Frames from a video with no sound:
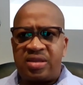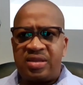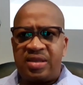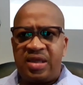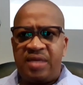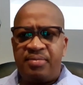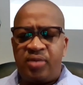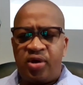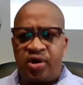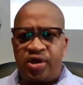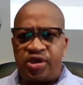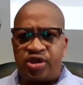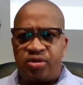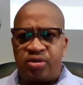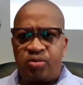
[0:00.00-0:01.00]

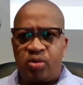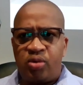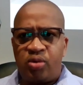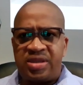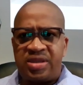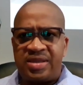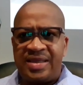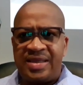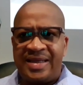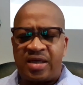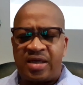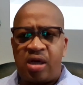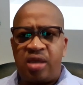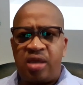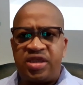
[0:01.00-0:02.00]
emerged was a
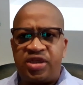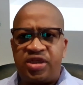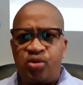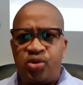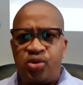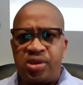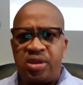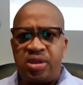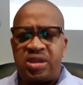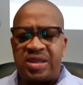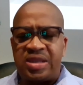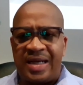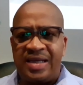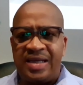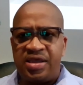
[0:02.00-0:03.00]
constitutional
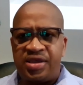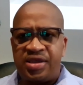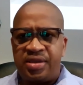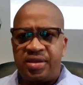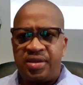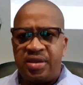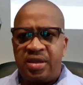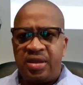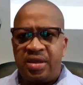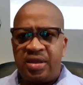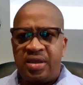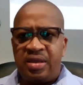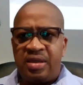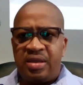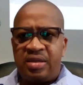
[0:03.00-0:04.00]
challenge
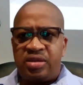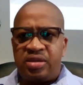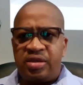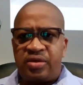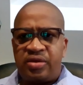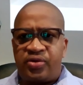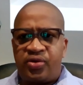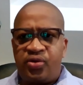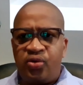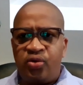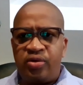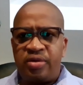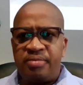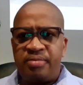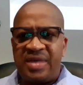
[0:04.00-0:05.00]
to the
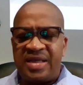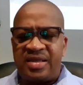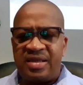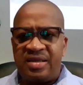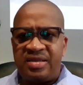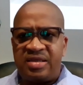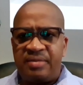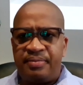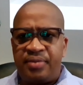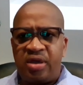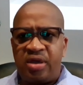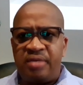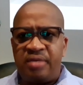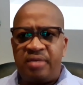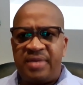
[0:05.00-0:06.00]
crude methods, the
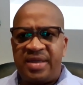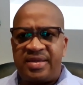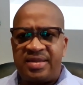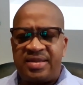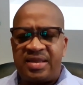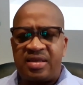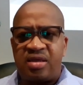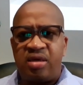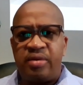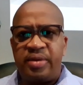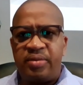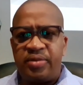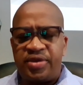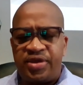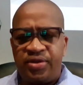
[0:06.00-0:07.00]
blunt methods that the government
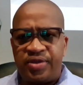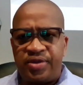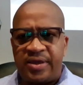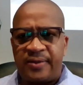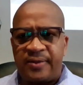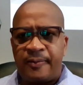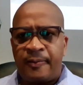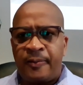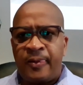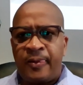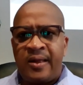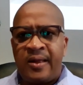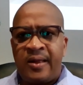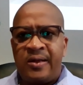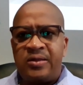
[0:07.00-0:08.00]
was using
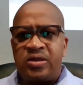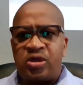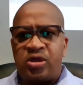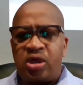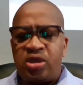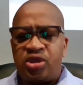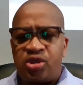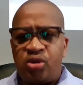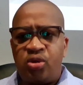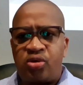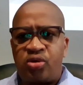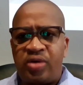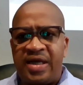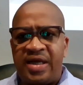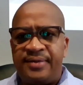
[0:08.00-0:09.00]
to control crime.